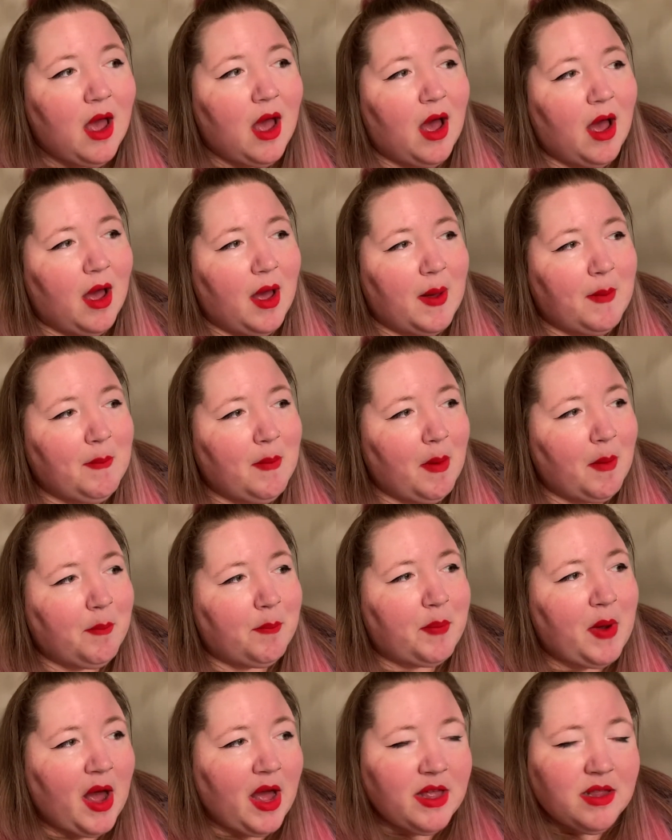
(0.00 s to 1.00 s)

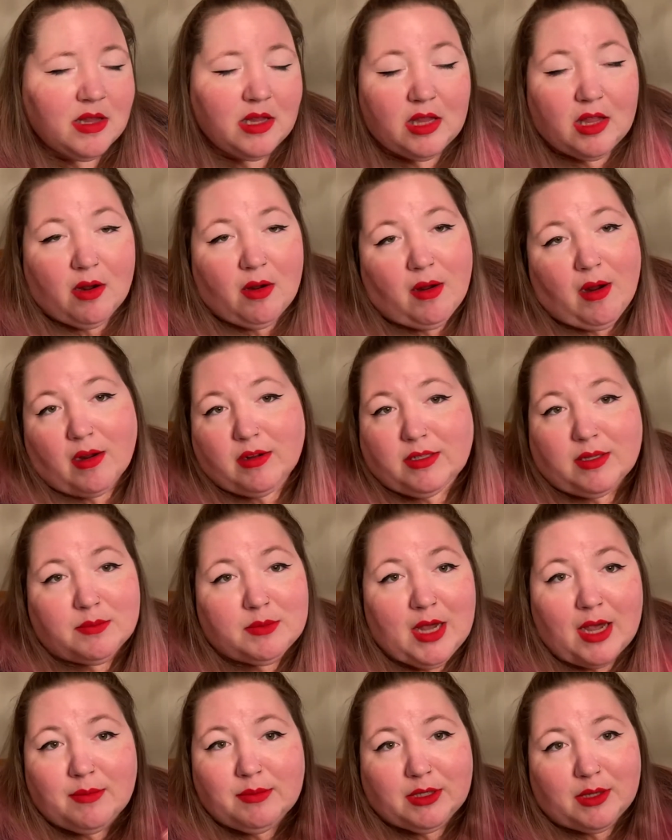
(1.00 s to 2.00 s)
but there are
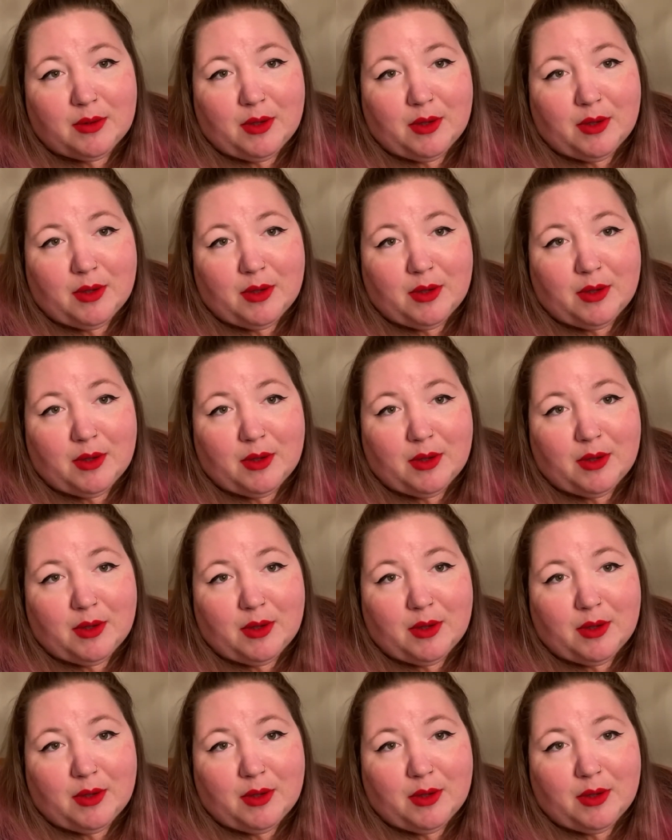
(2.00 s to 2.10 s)
sometimes